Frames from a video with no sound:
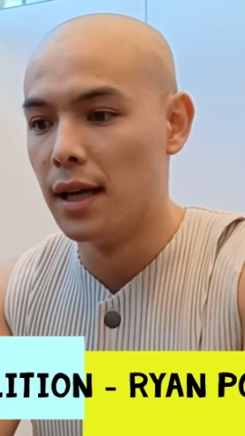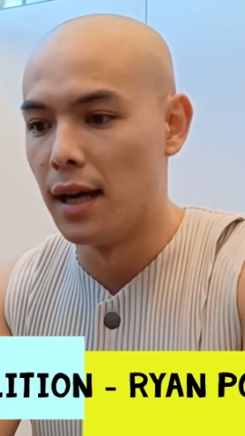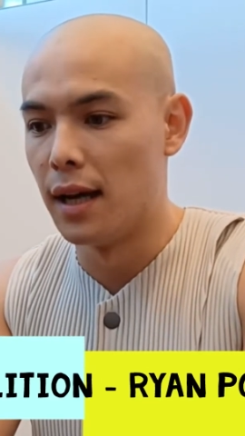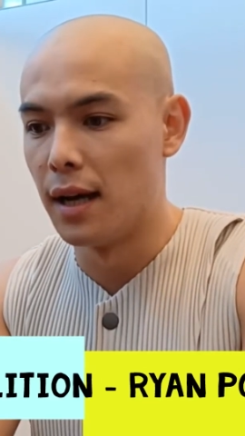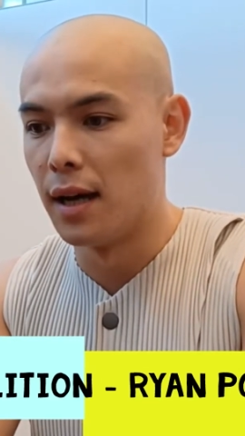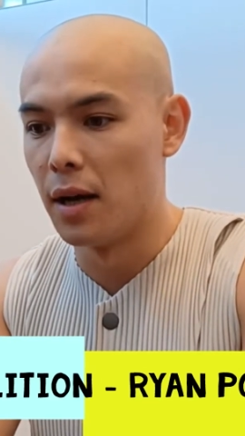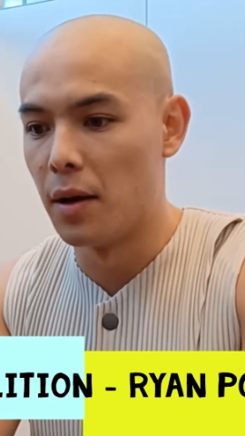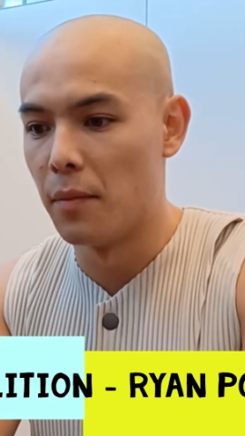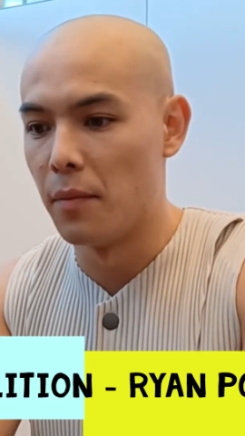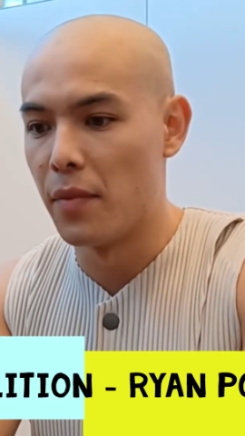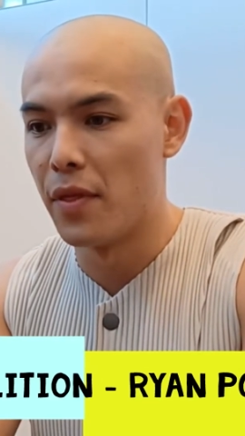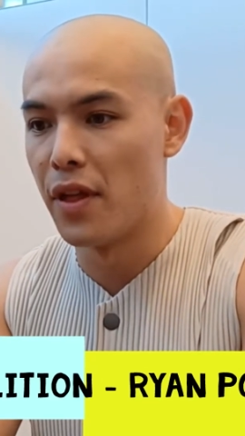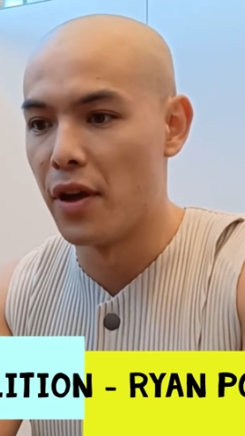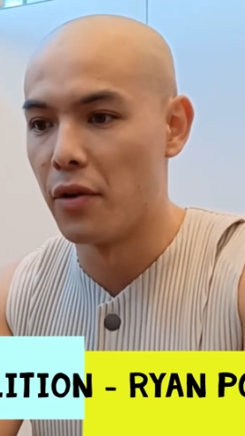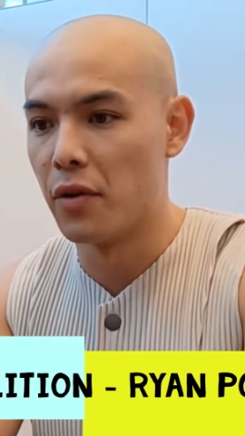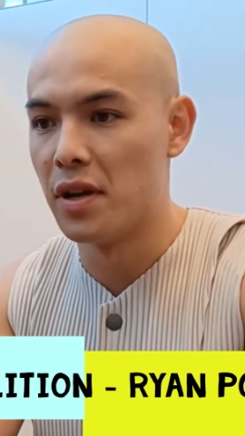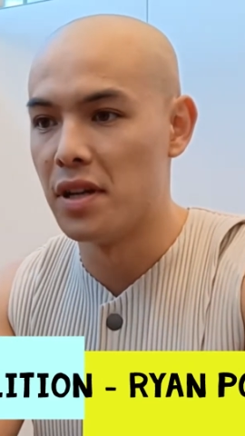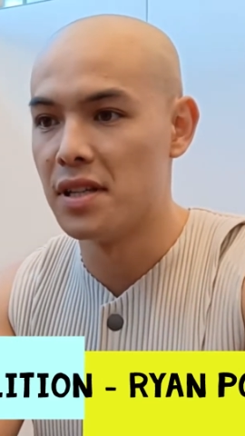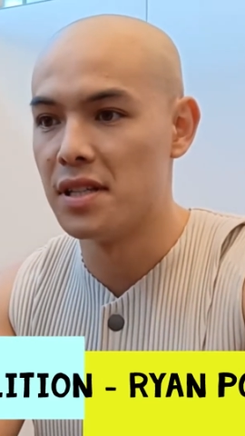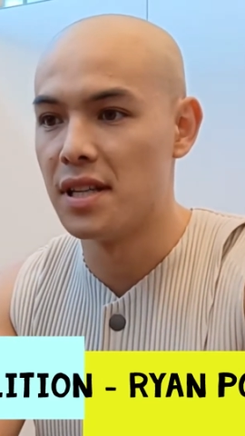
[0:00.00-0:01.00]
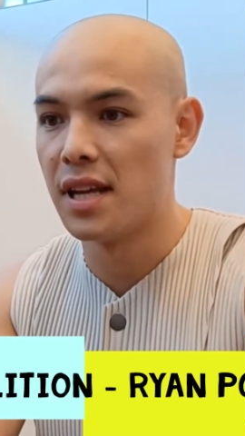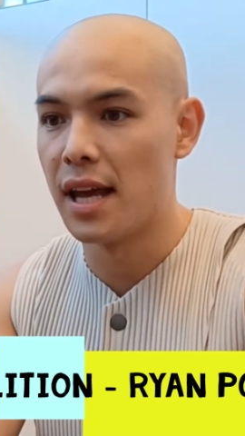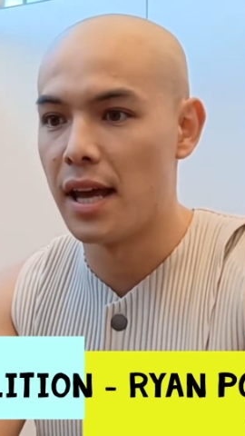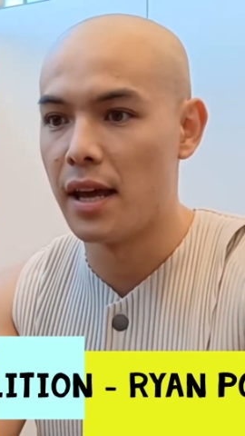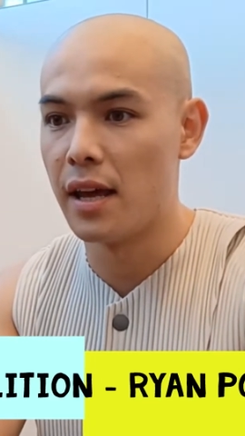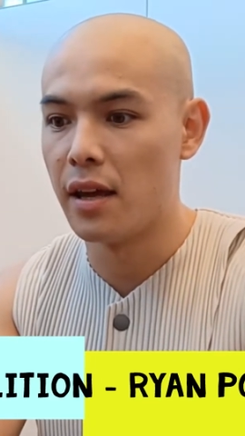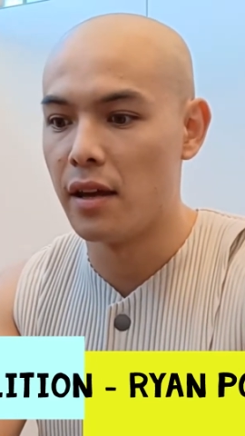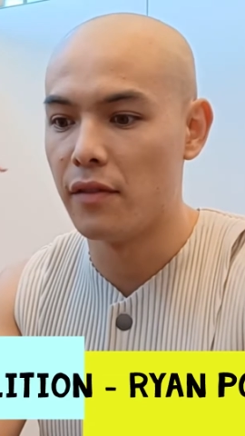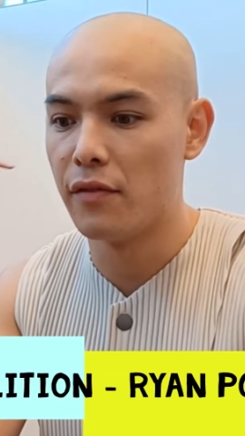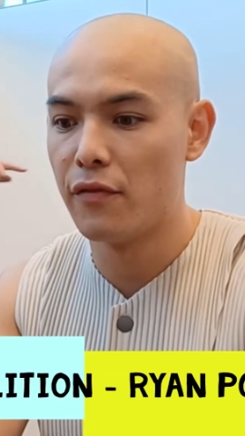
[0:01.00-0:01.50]
Um, there is
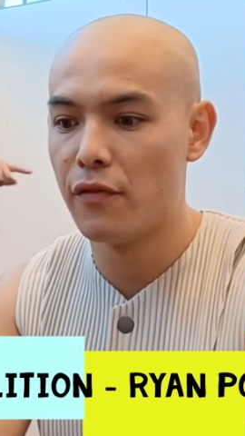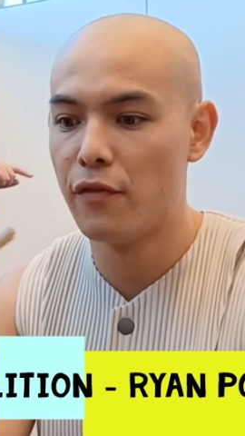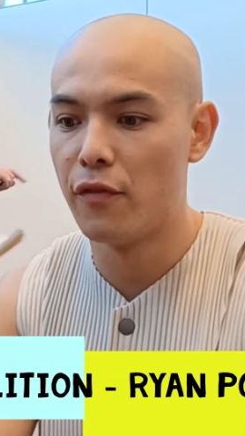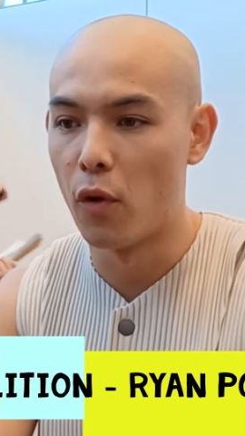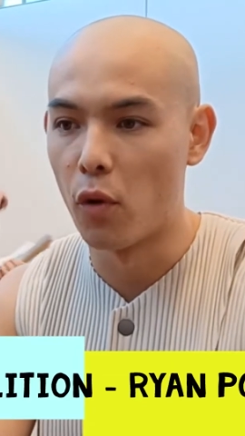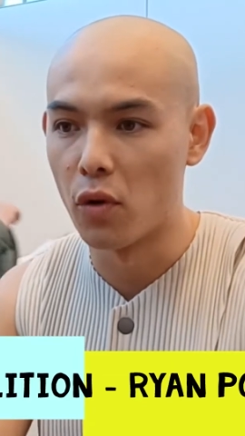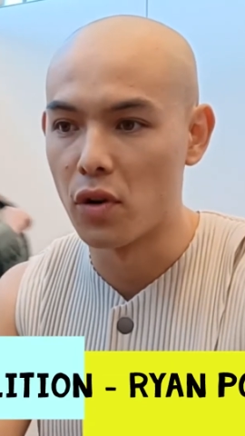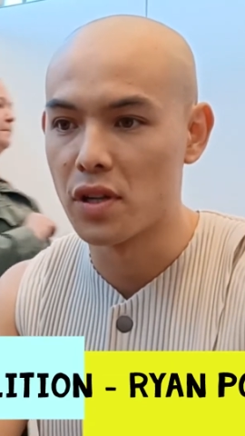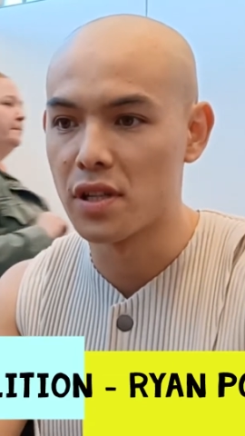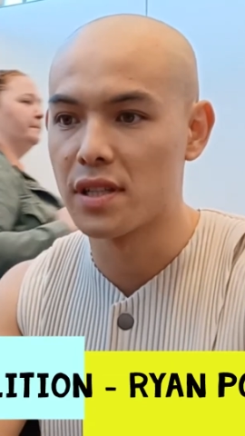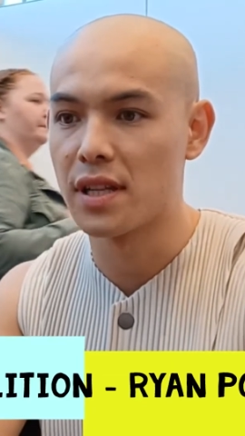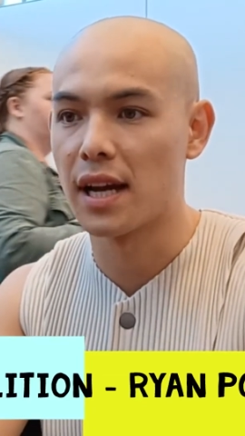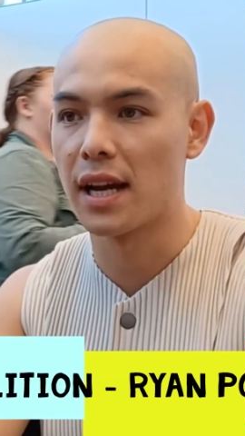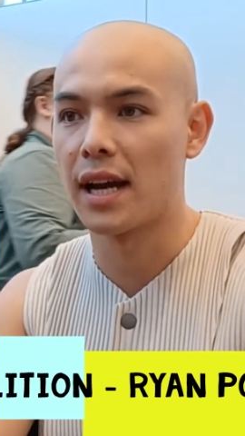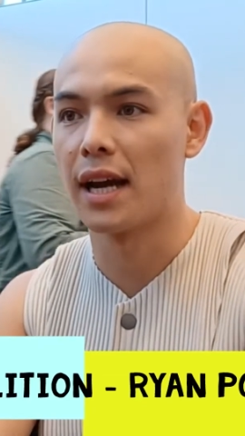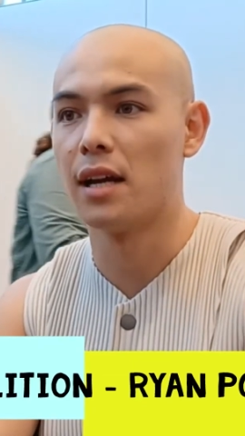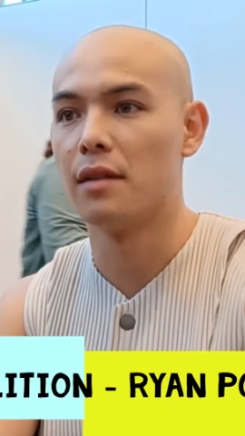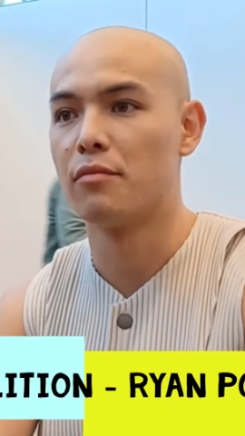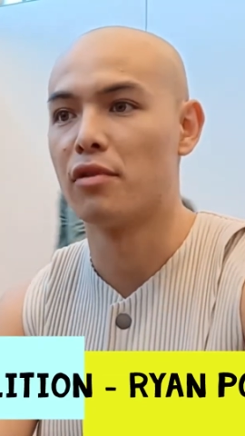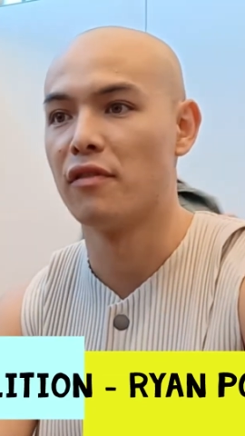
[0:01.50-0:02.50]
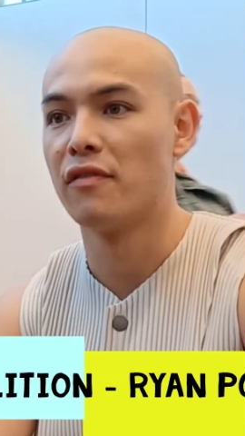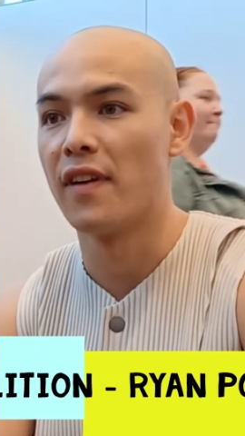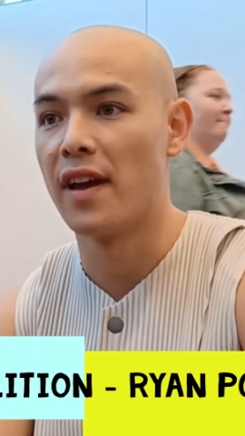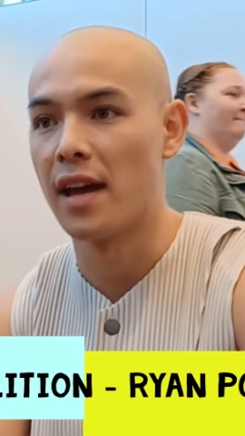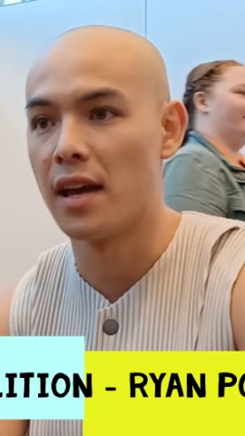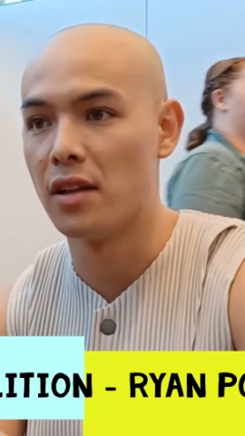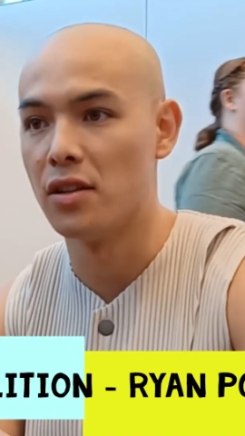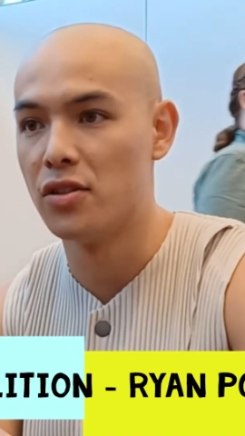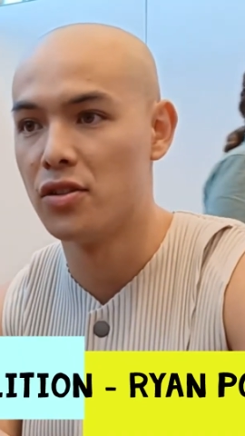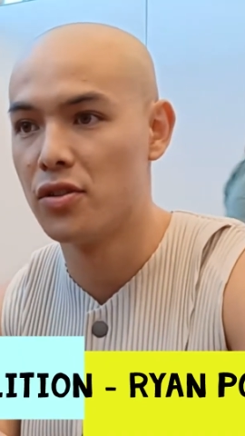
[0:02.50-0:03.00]
a force that kind of
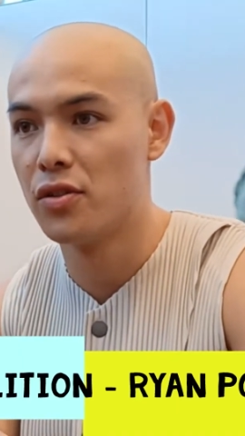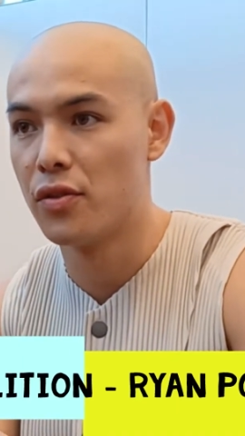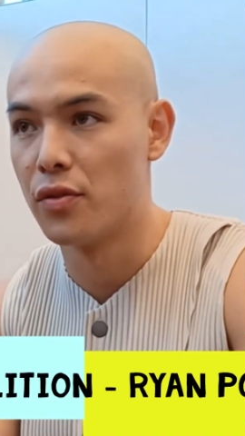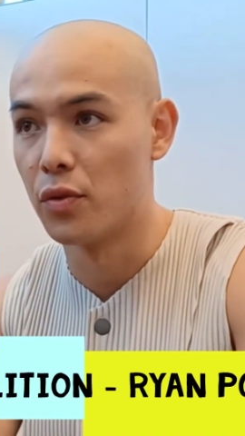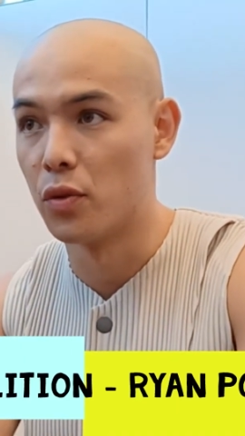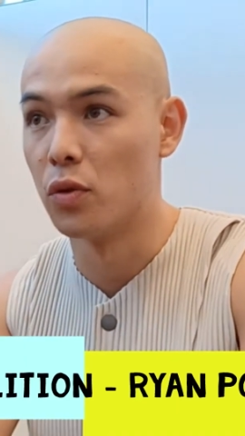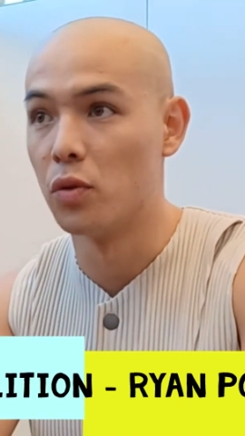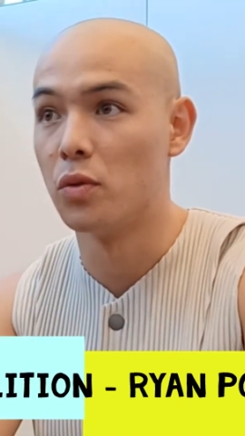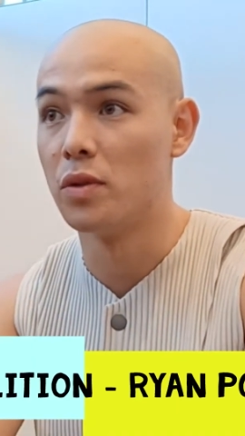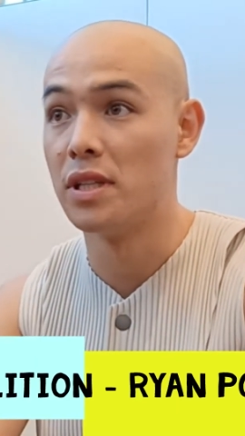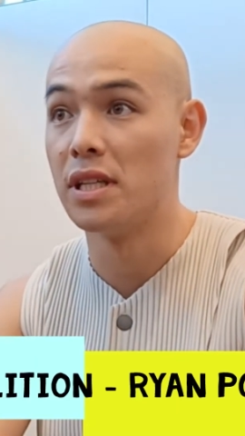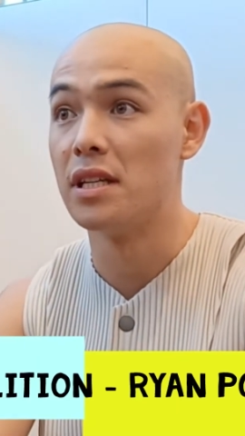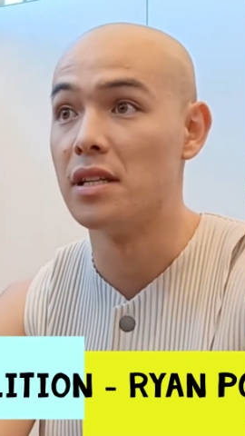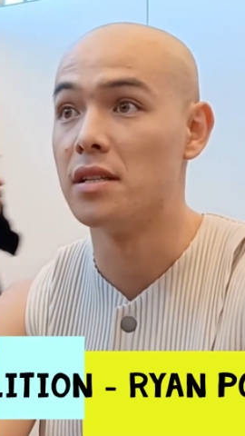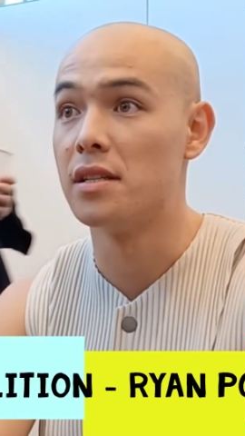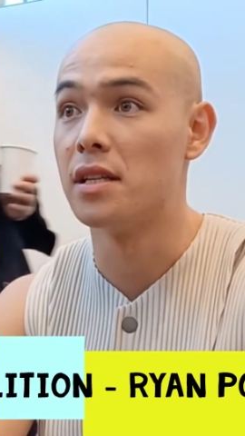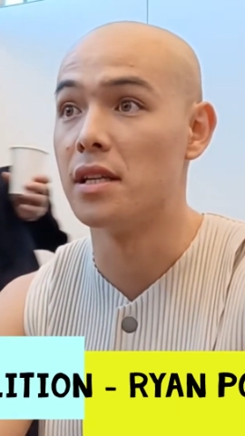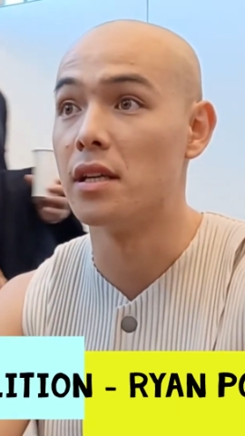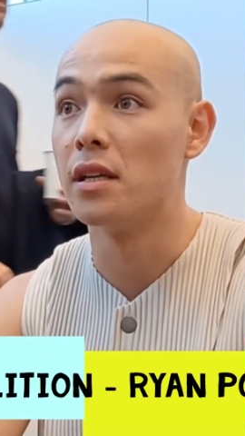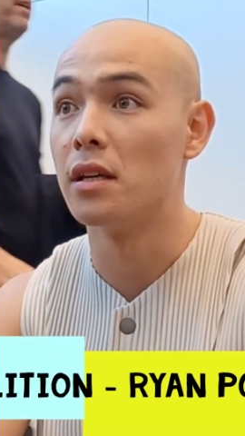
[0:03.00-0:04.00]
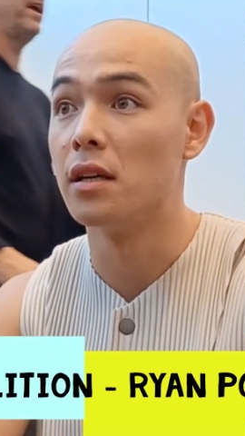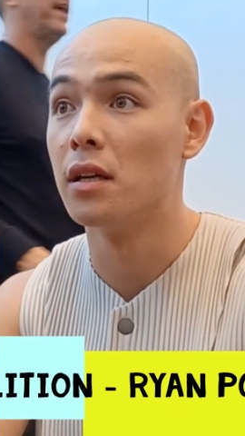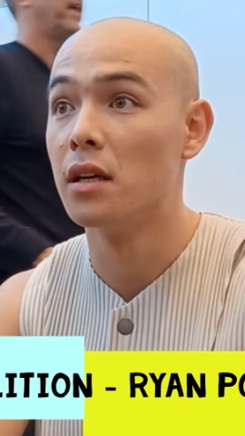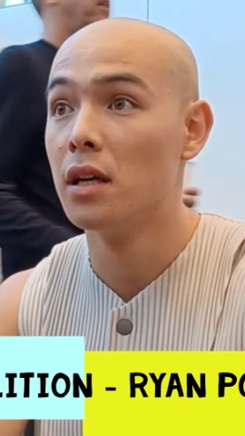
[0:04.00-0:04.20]
pervades through D C